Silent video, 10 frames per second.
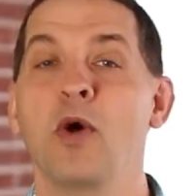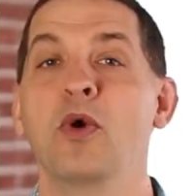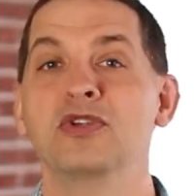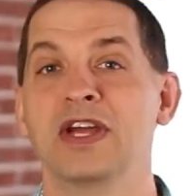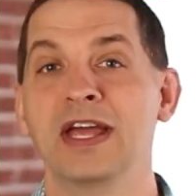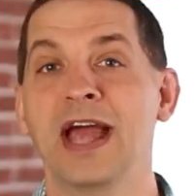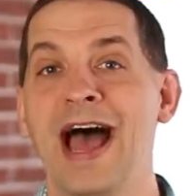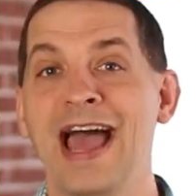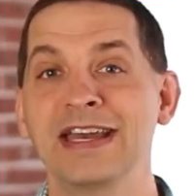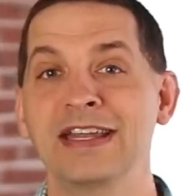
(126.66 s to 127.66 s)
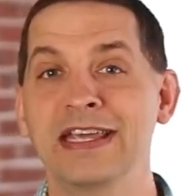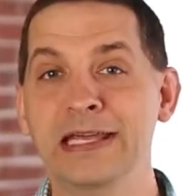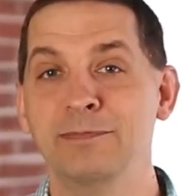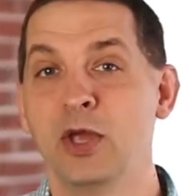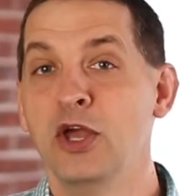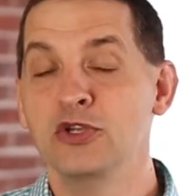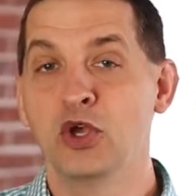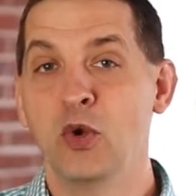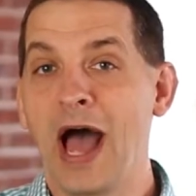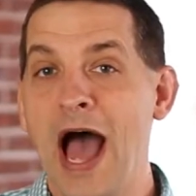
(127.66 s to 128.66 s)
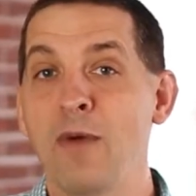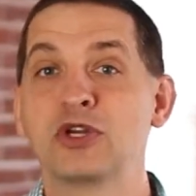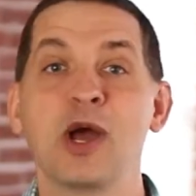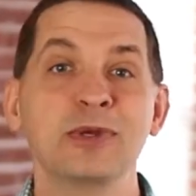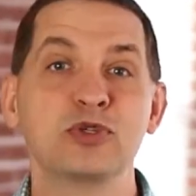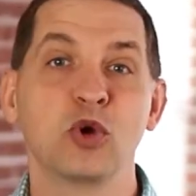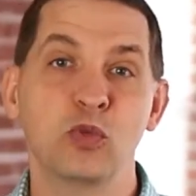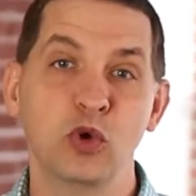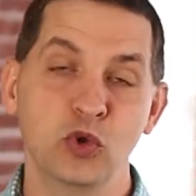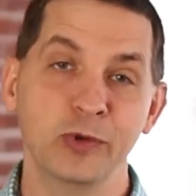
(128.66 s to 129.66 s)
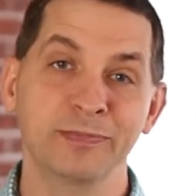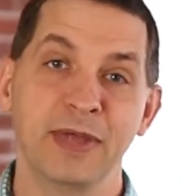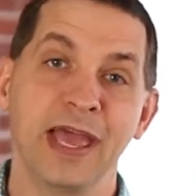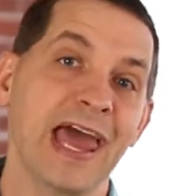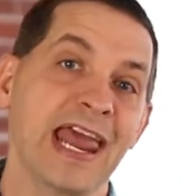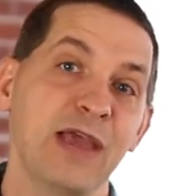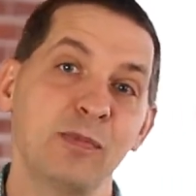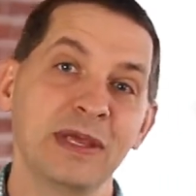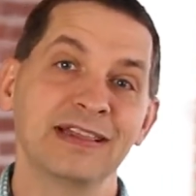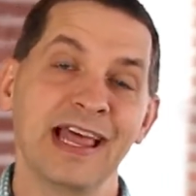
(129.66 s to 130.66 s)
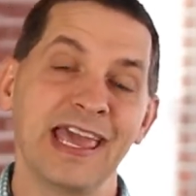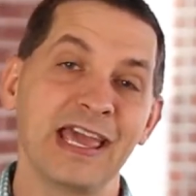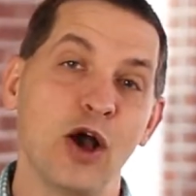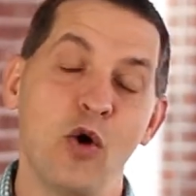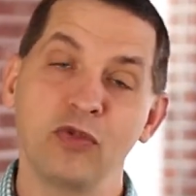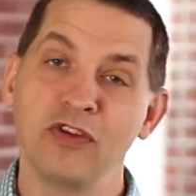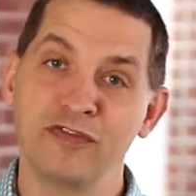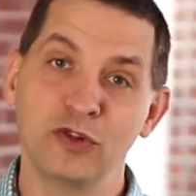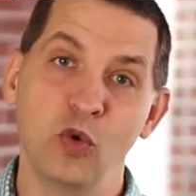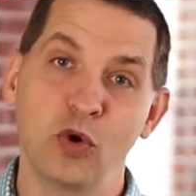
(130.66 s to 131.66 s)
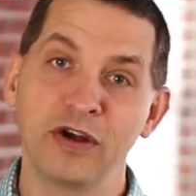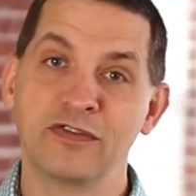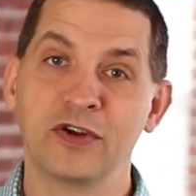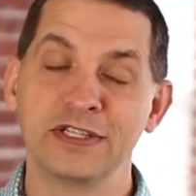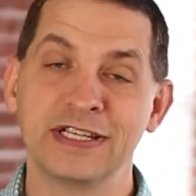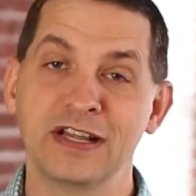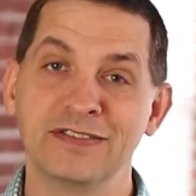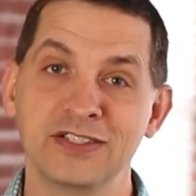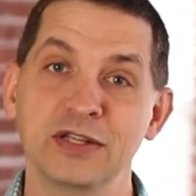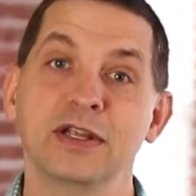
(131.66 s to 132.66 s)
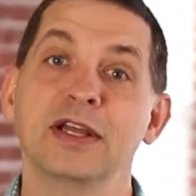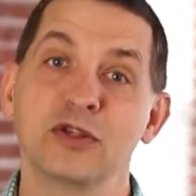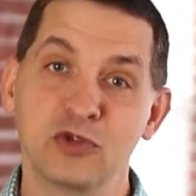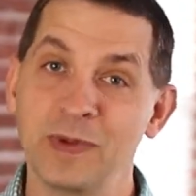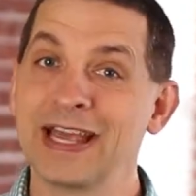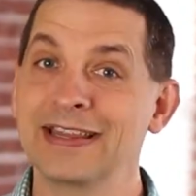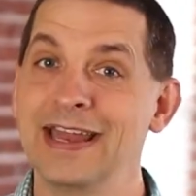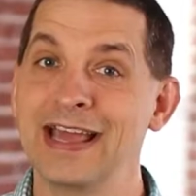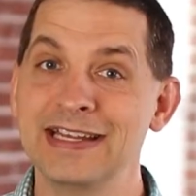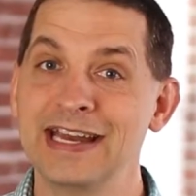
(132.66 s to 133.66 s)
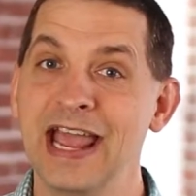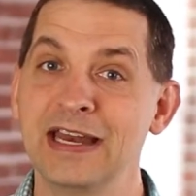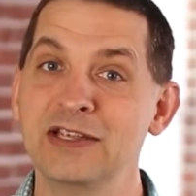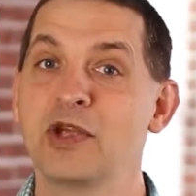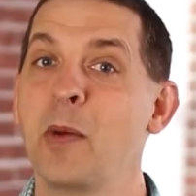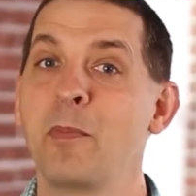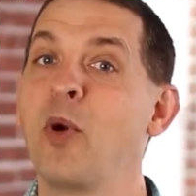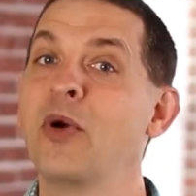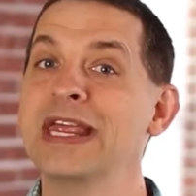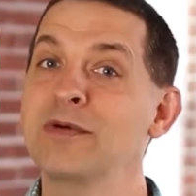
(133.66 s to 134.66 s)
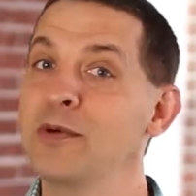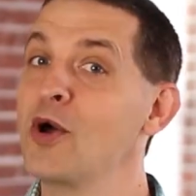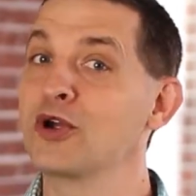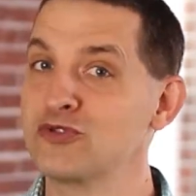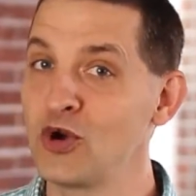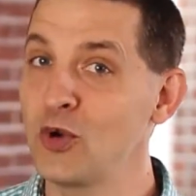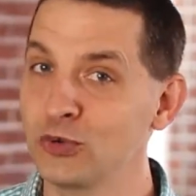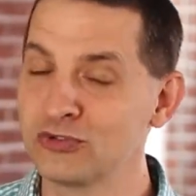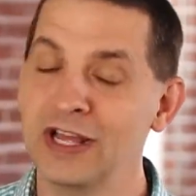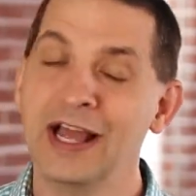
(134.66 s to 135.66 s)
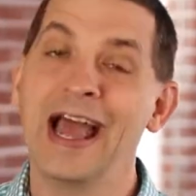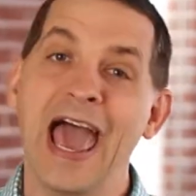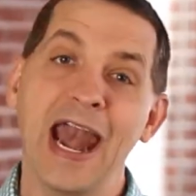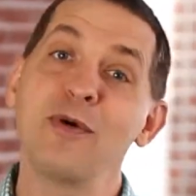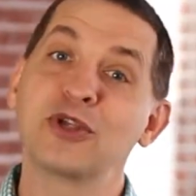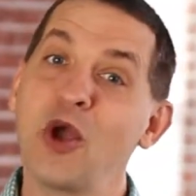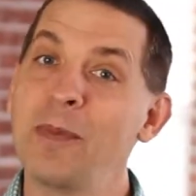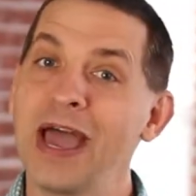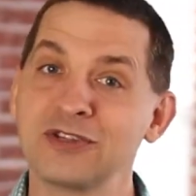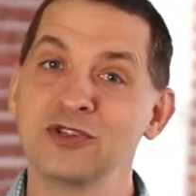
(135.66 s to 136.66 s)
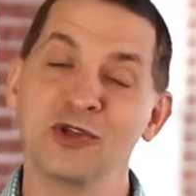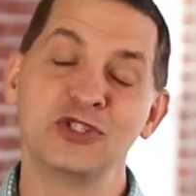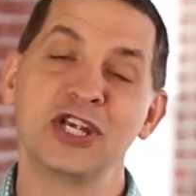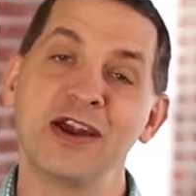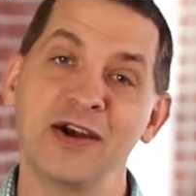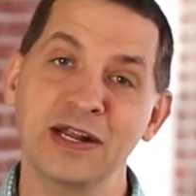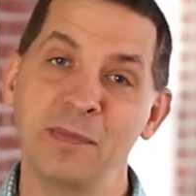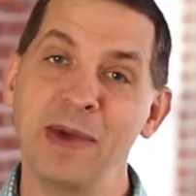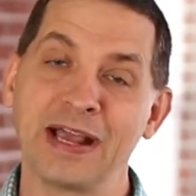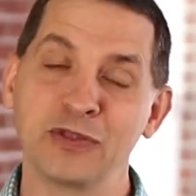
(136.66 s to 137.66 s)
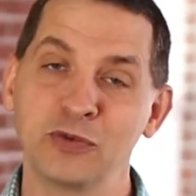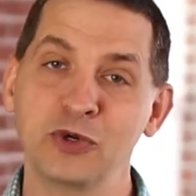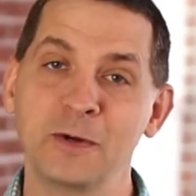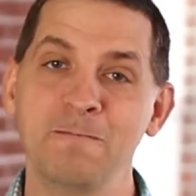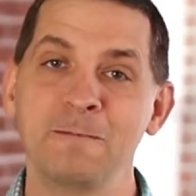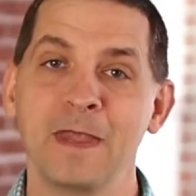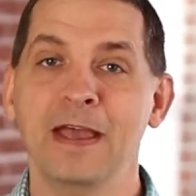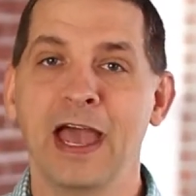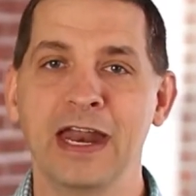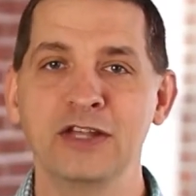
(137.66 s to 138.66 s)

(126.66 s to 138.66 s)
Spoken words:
was a high D. So I would come into a room and he would be laying on the floor in front of the television. This was back in the 1980s, pre-remote controls. And I would go back to the chair in the back of the room and he'd